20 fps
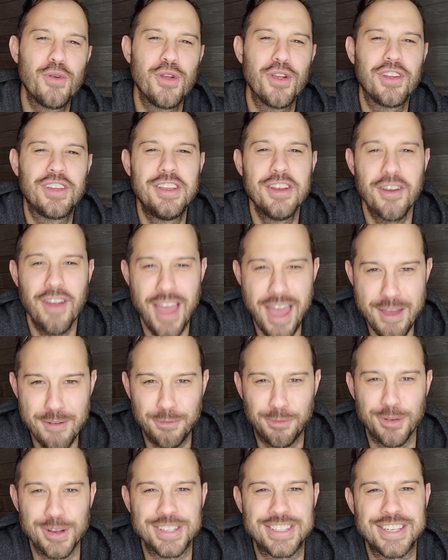We are here
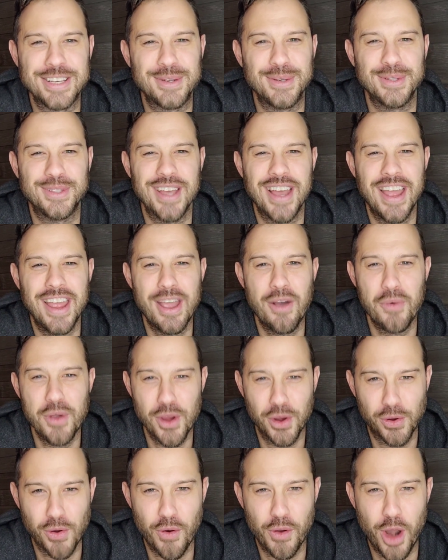every single day, and
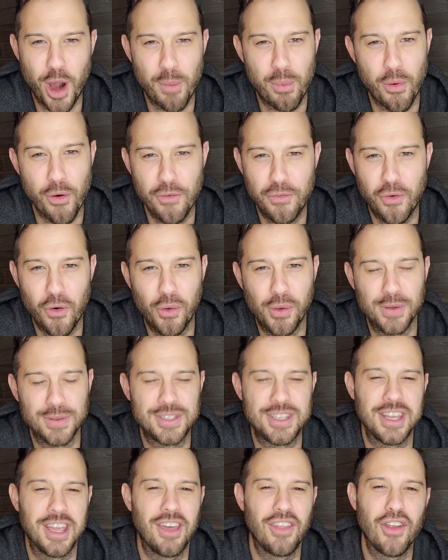we are growing our
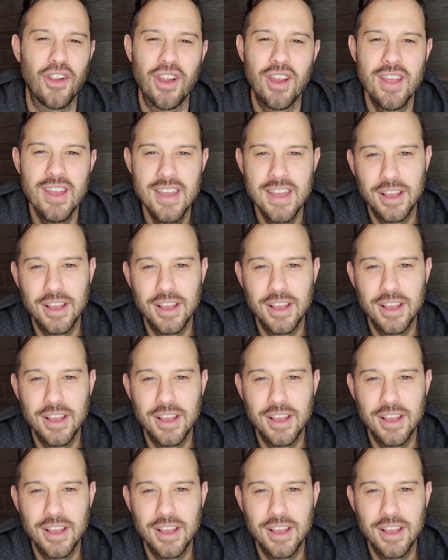portfolios together.